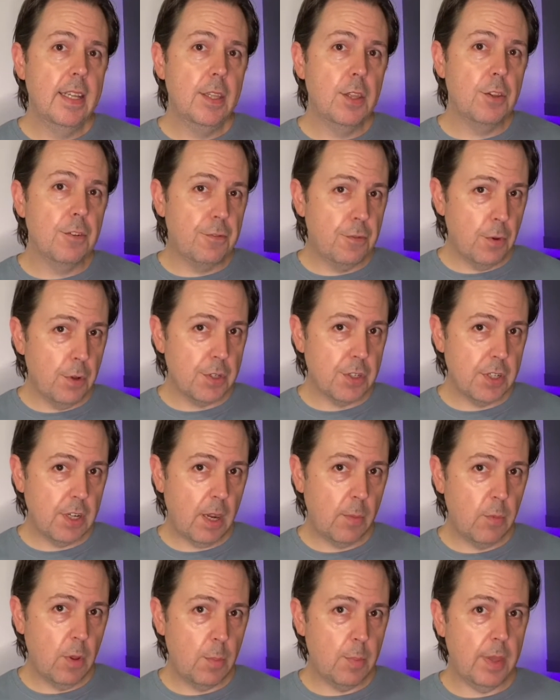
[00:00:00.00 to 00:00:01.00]
The first
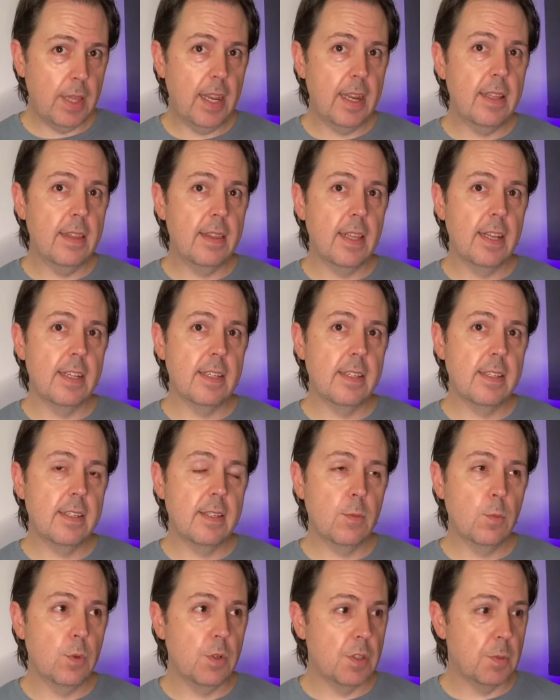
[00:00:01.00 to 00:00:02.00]
time we played this
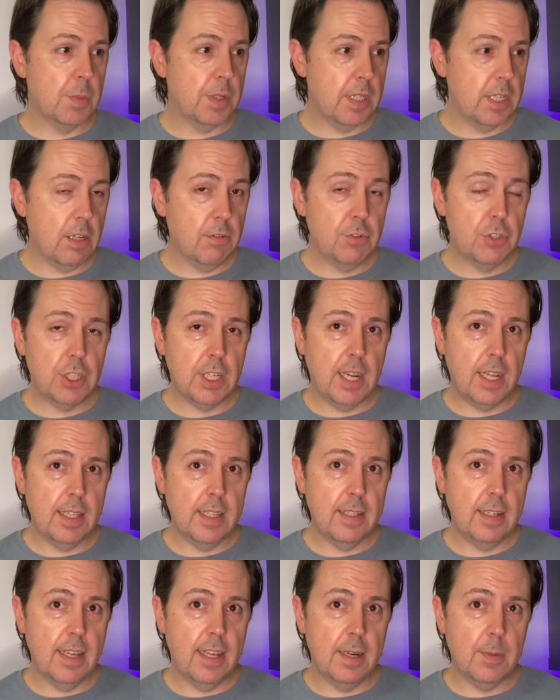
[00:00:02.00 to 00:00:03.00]
was myself,
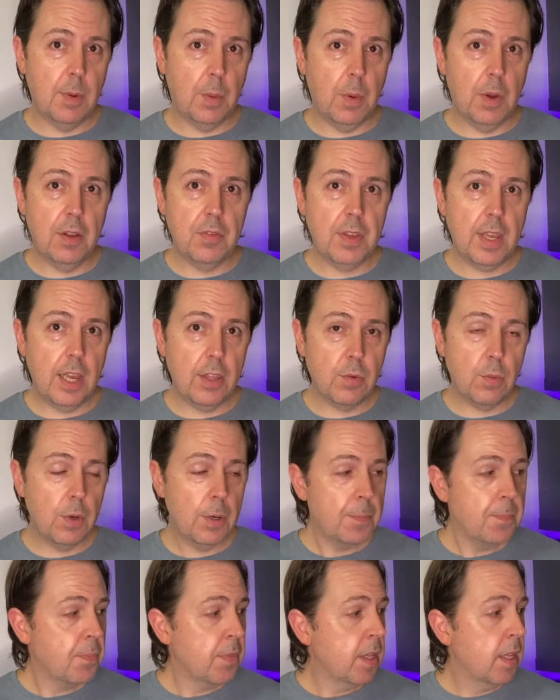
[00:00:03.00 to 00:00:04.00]
Charlotte, and my wife, Catherine.
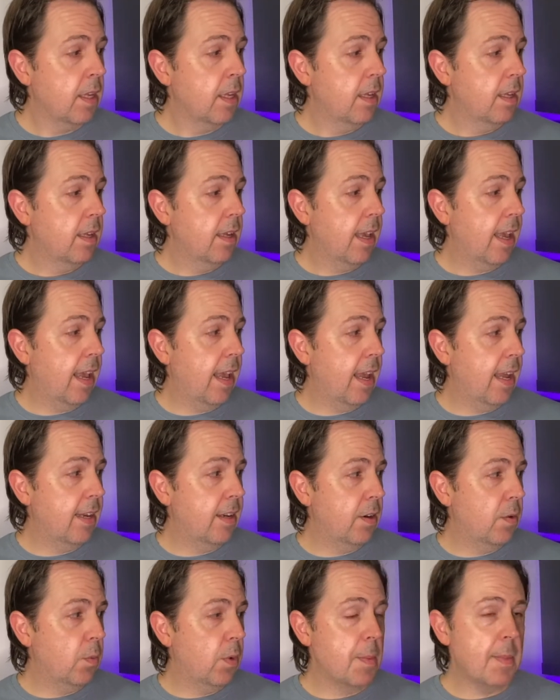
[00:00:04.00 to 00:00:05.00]

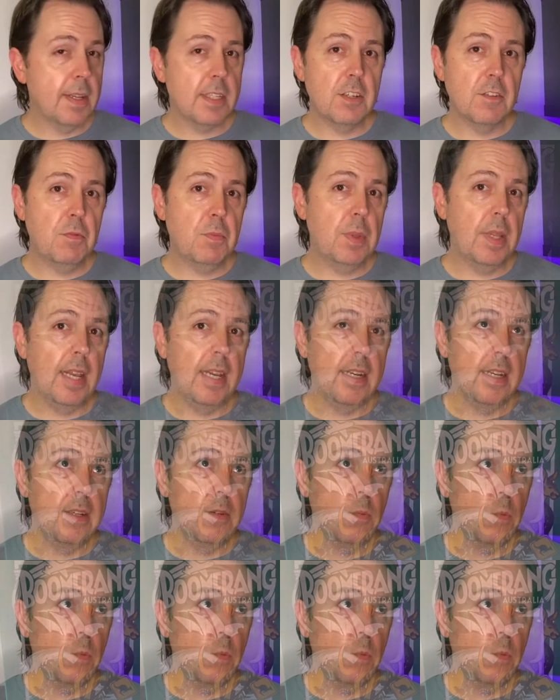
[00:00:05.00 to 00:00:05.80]
And we must have played it